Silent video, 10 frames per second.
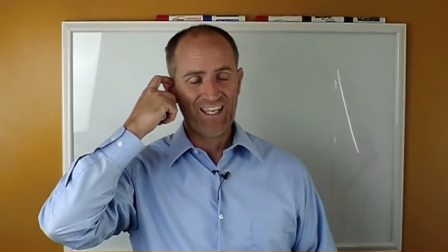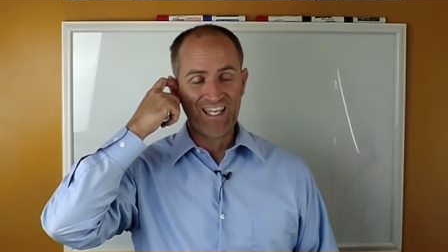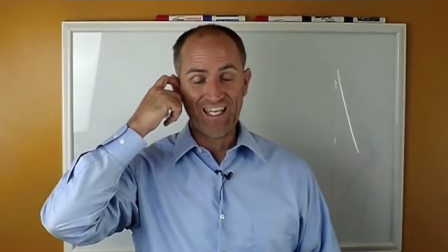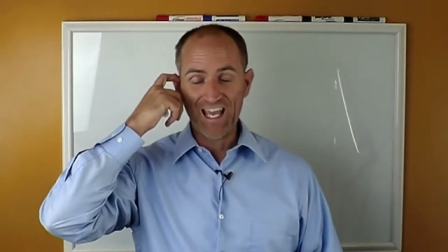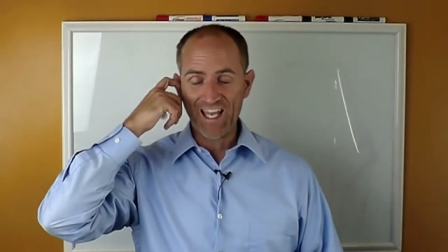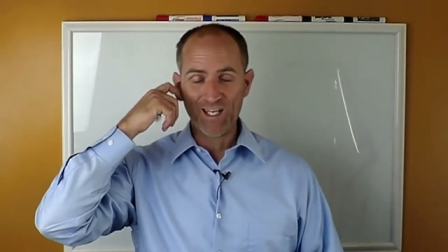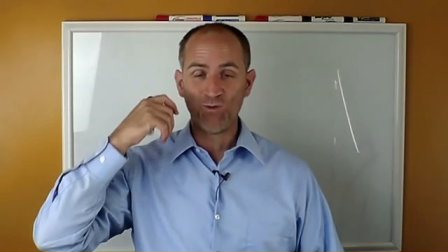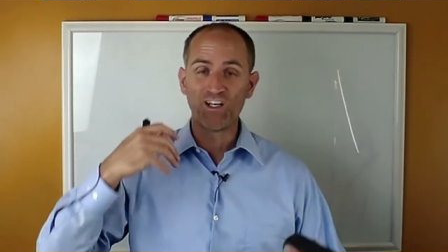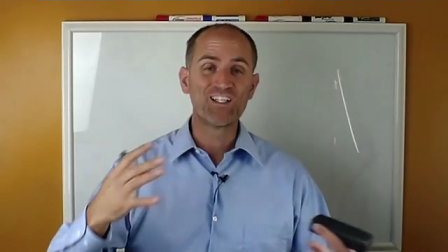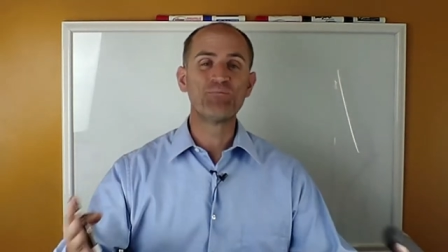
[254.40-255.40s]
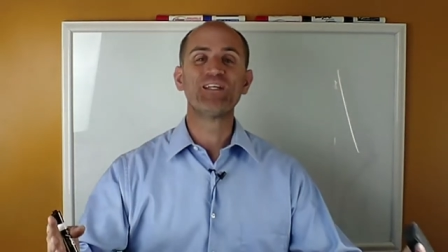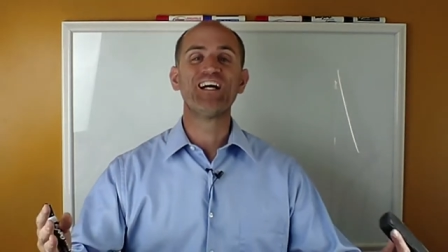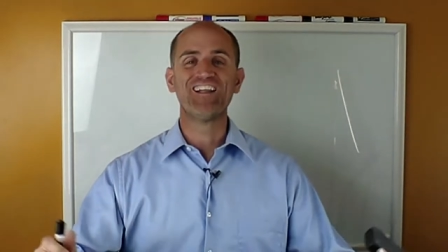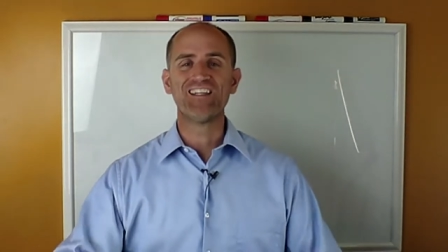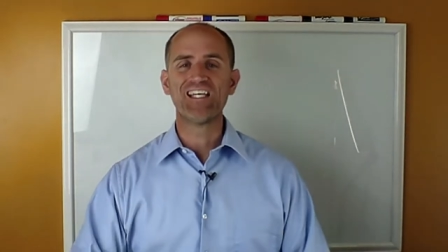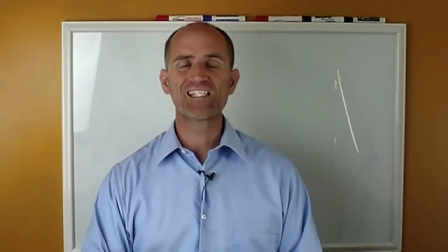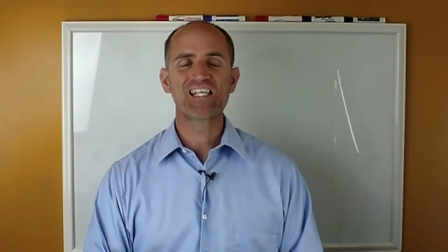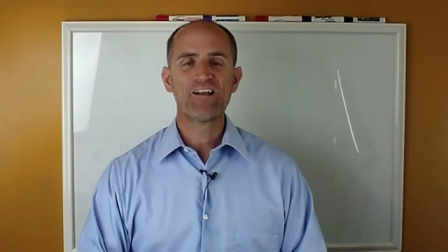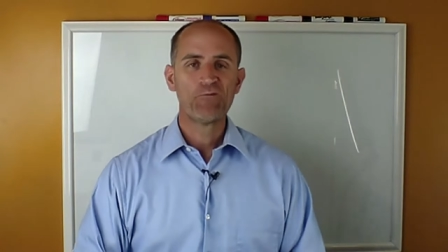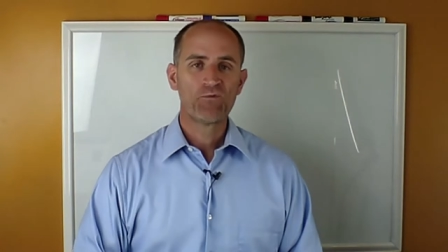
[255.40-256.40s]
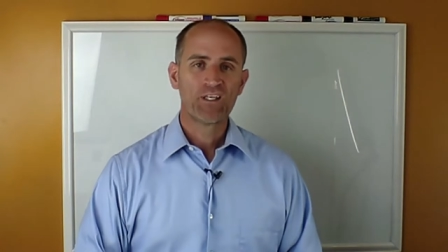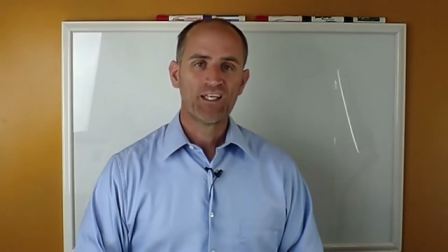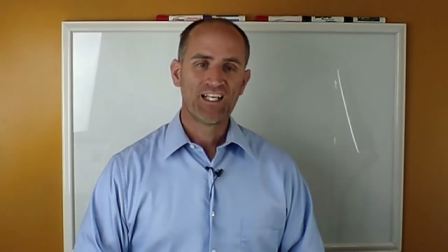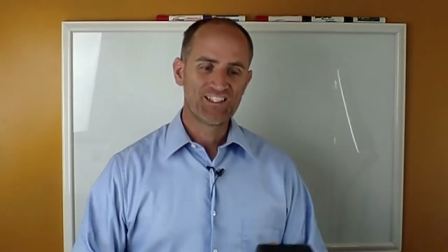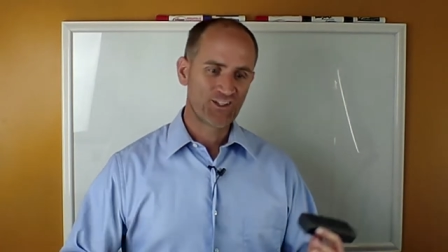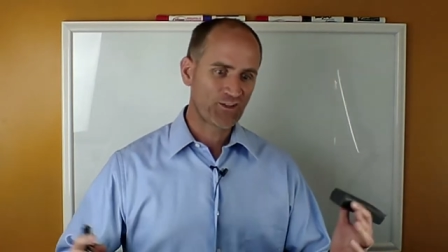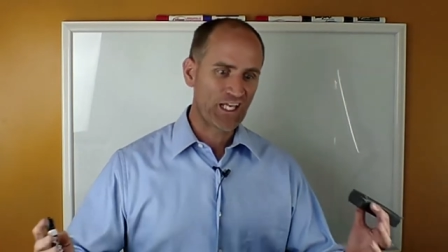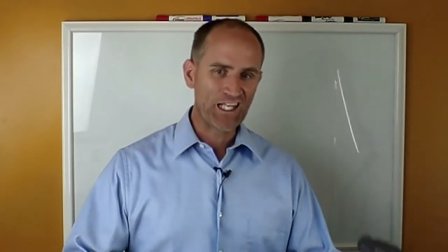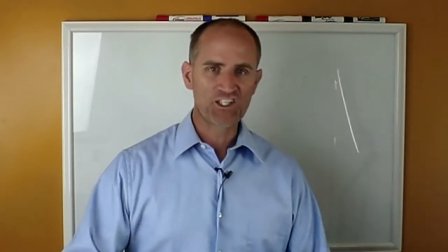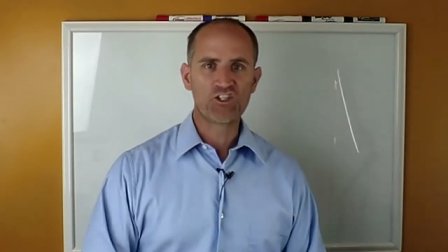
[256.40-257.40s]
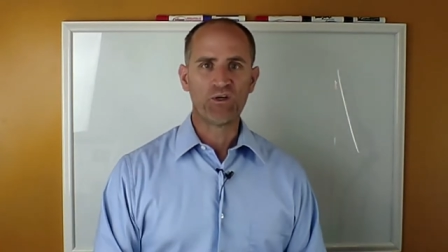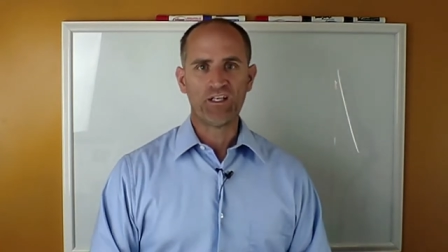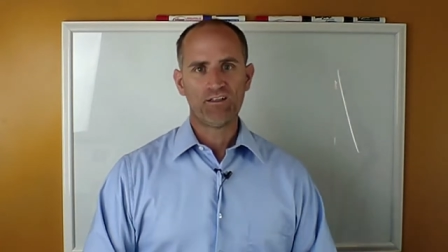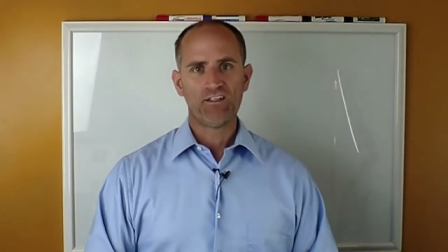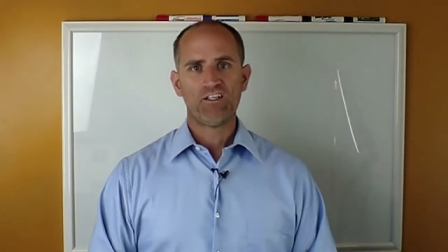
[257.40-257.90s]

He, he wanted to be on this. I said, okay, let's do it.